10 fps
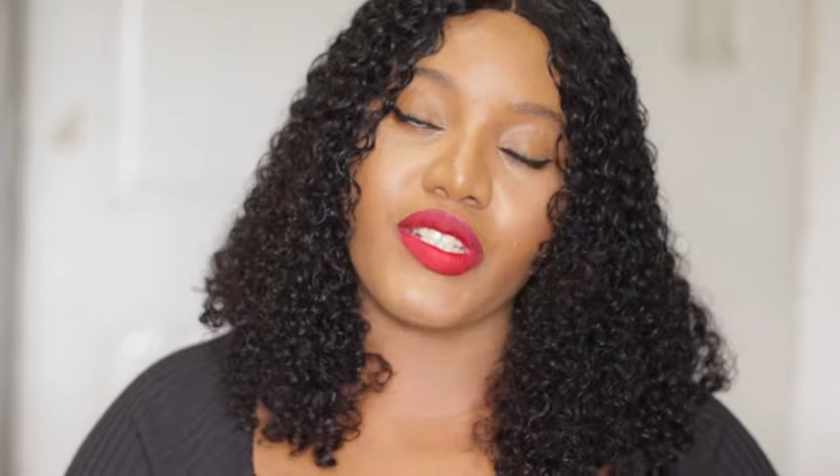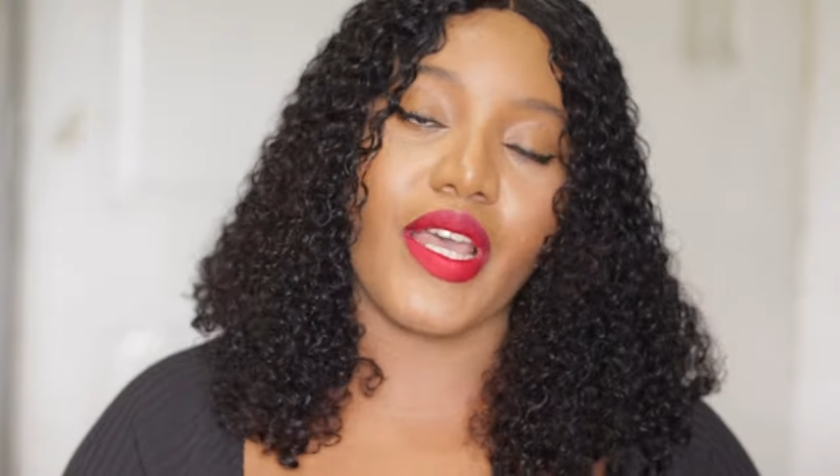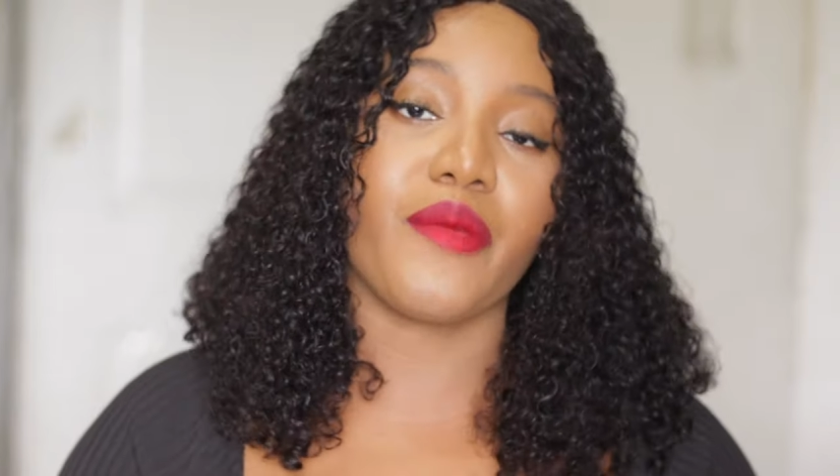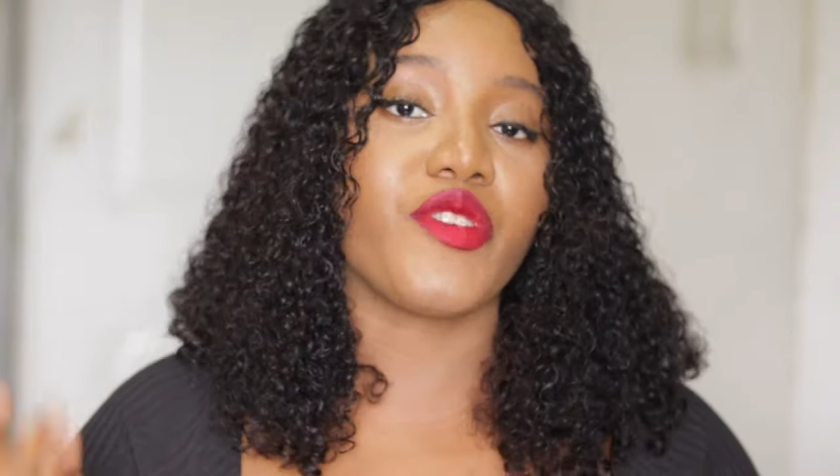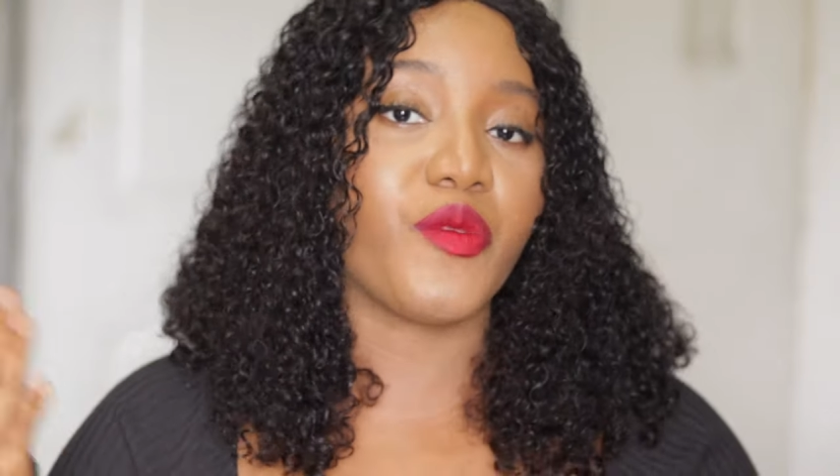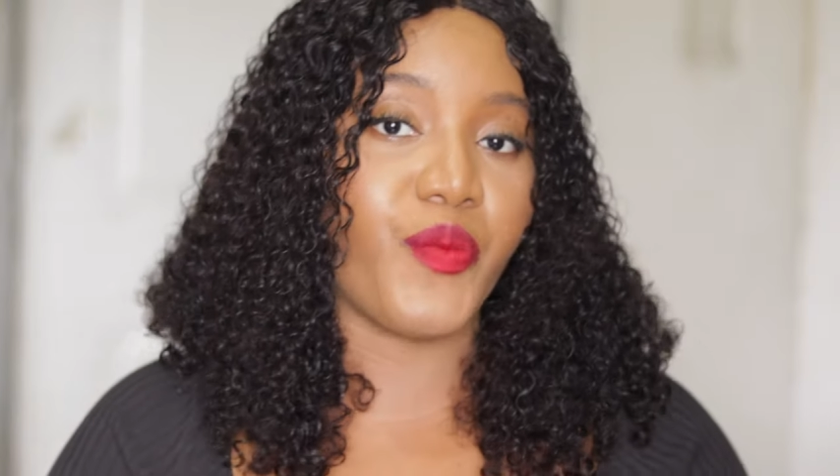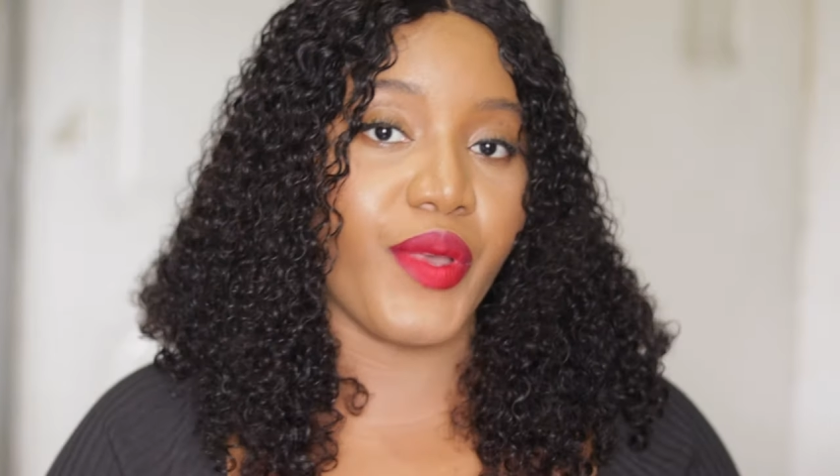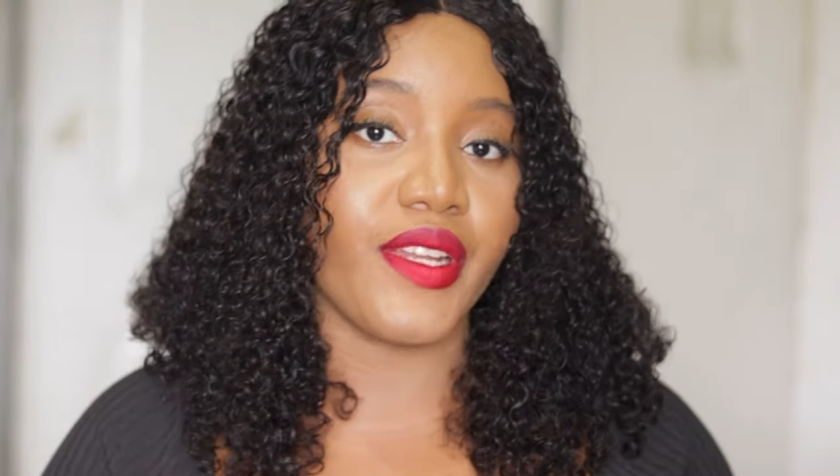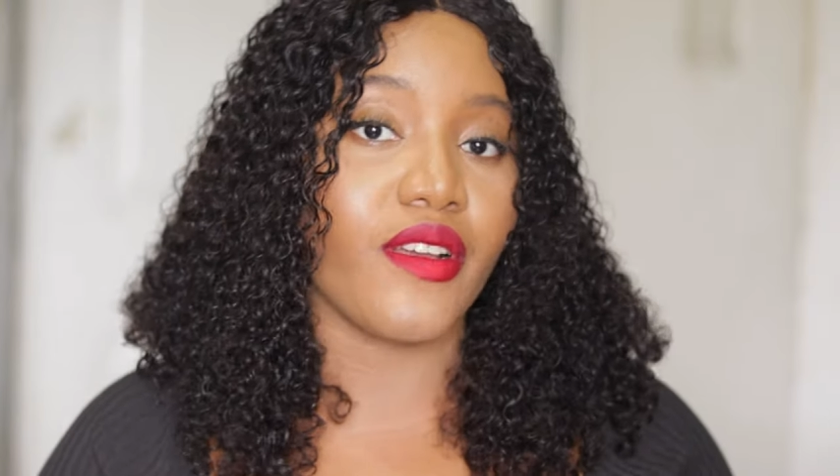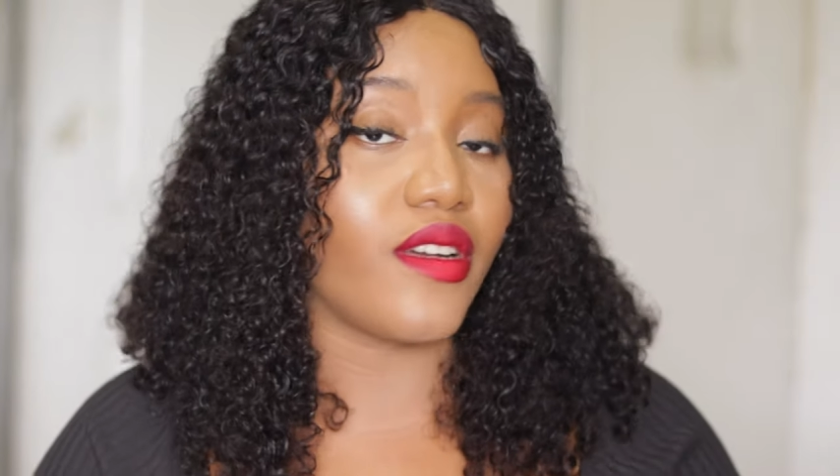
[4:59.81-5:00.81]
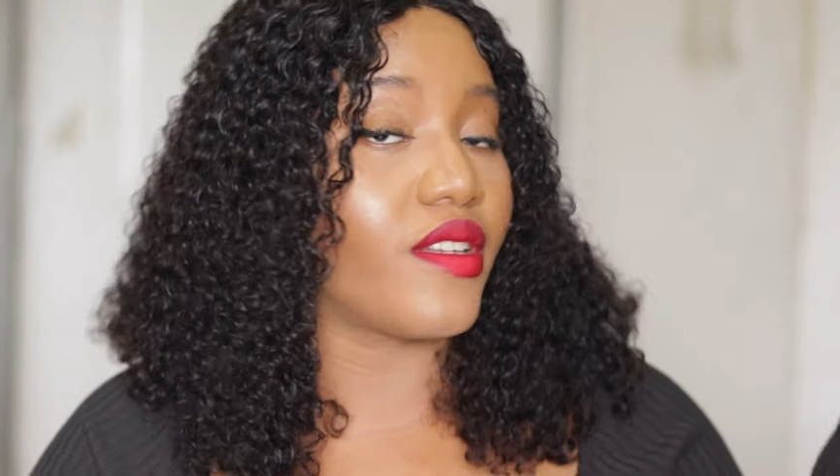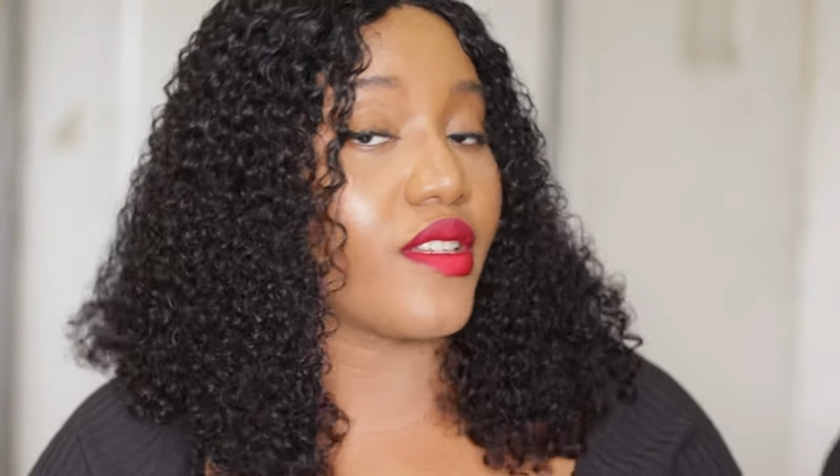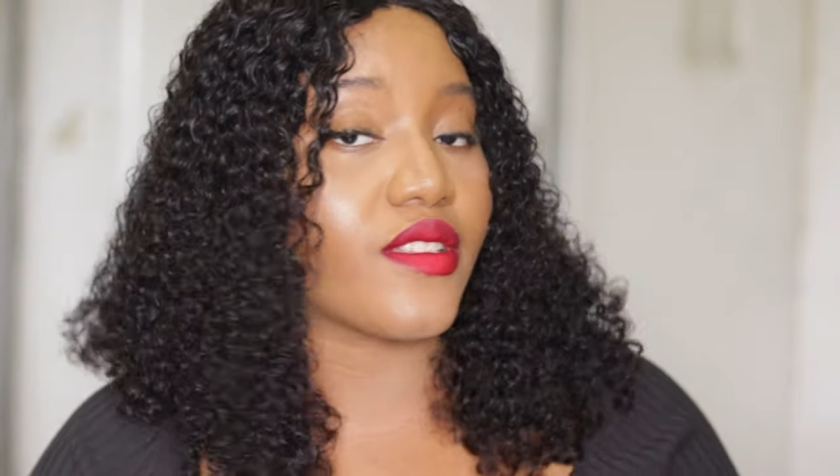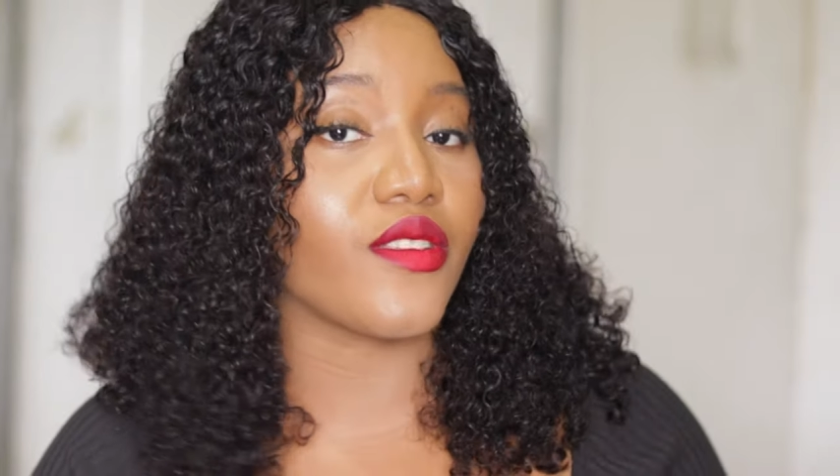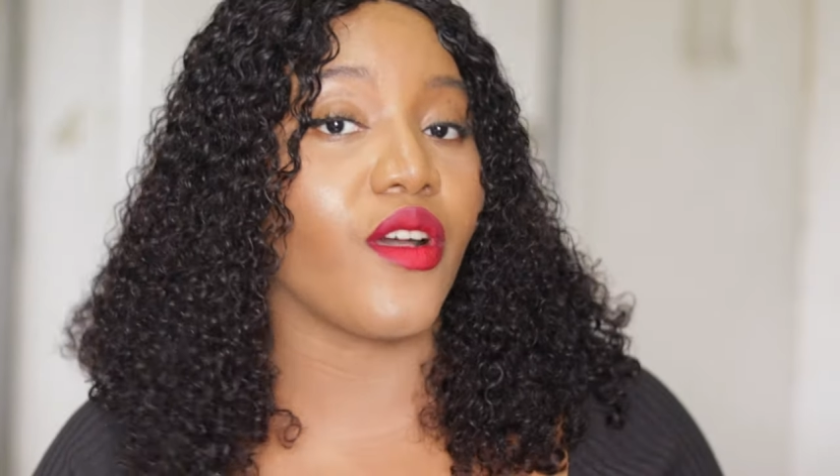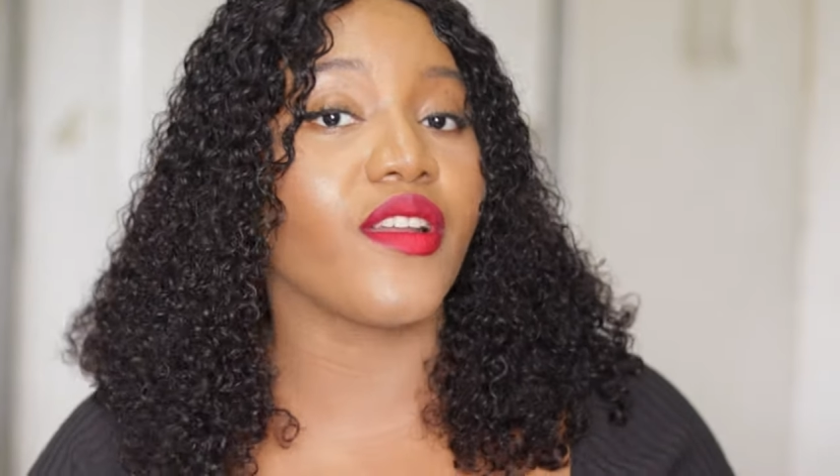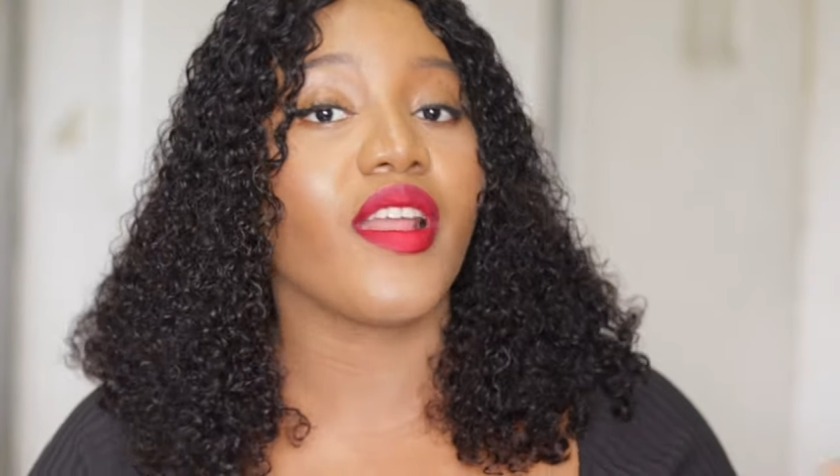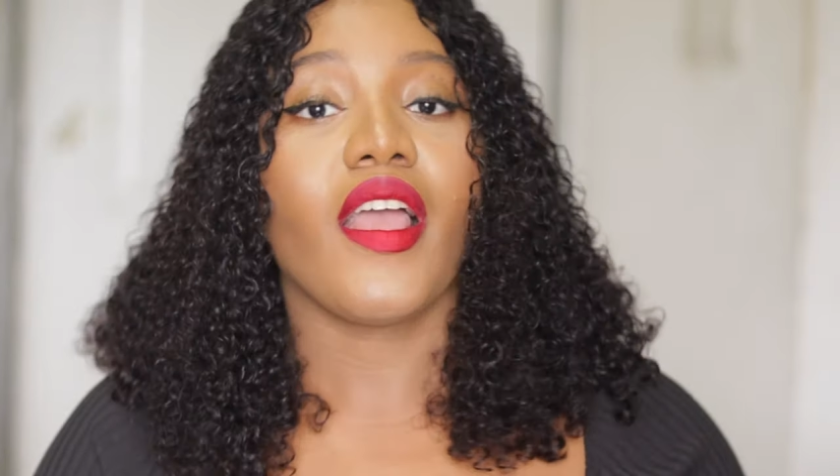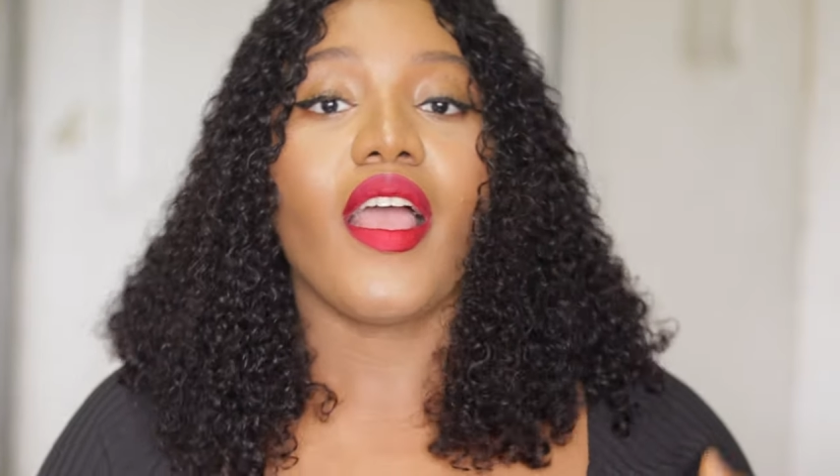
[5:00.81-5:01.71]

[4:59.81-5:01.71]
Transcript: time you spend in the sun